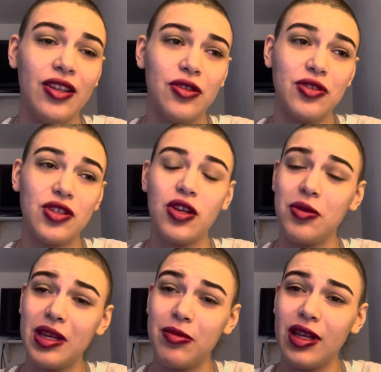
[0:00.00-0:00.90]
There's
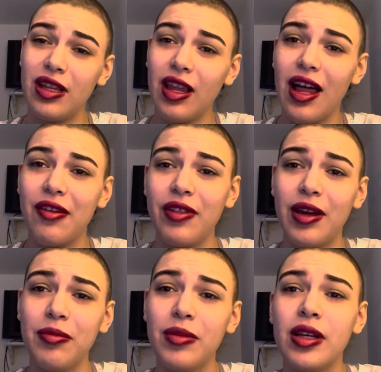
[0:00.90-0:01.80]
going to be a lot of
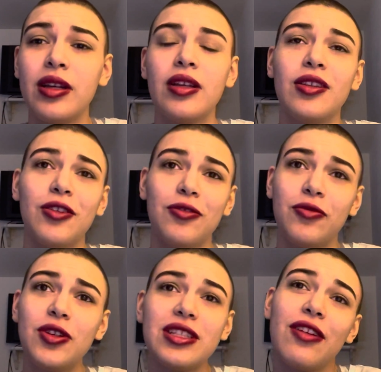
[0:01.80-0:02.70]
them. The
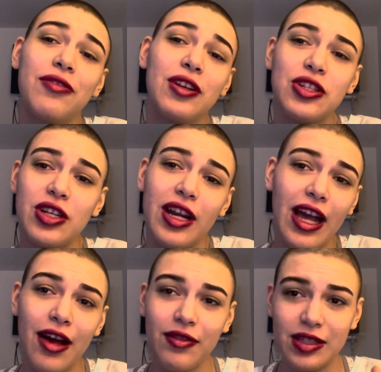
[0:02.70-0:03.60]
first definition I
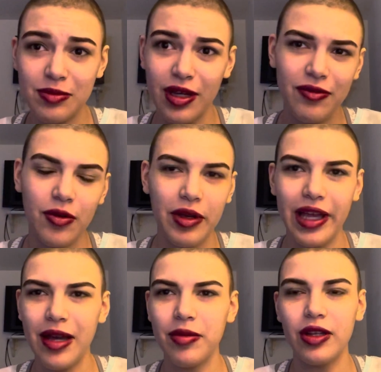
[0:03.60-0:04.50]
have is my
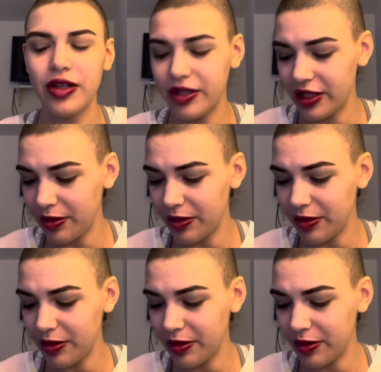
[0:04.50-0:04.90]
vocabulary,